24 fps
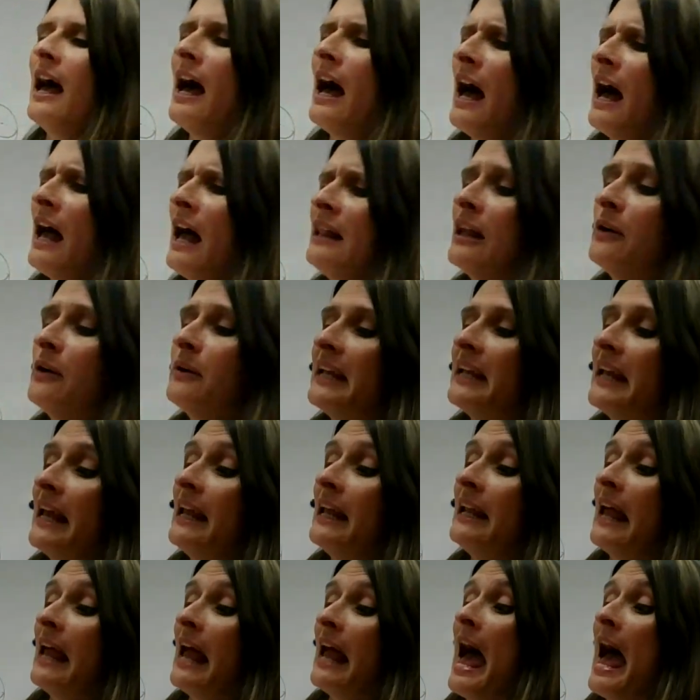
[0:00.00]
Hello
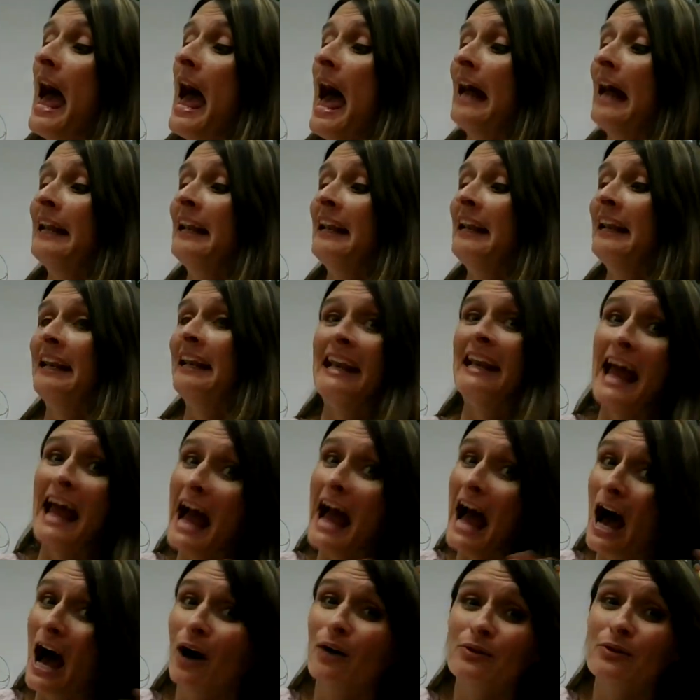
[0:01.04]
again, and
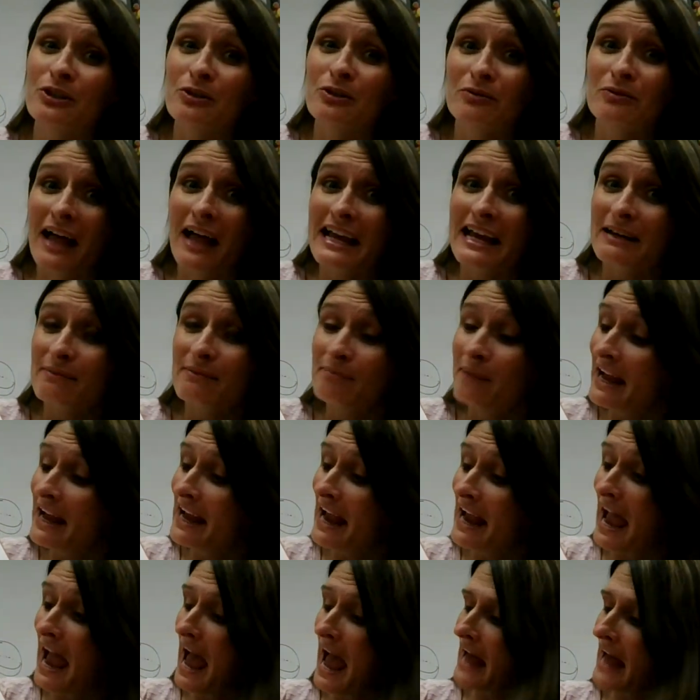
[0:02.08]
now do you like my
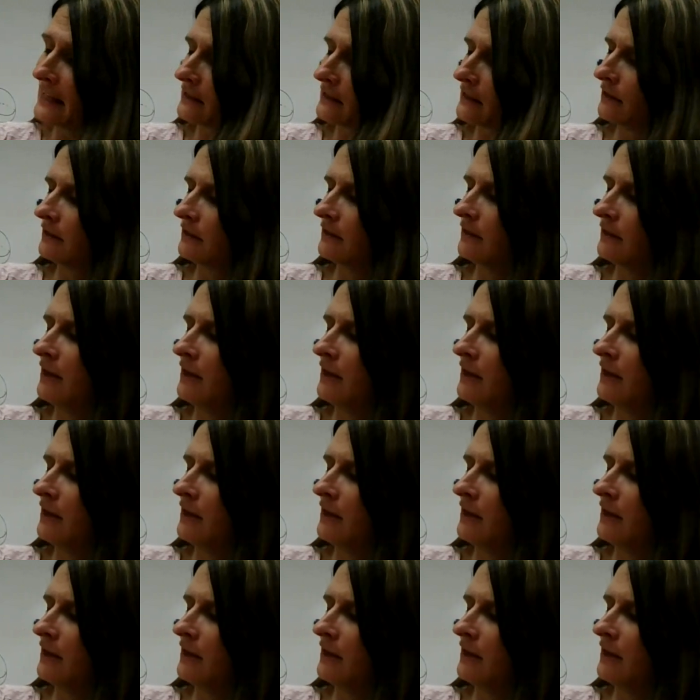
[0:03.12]
hat?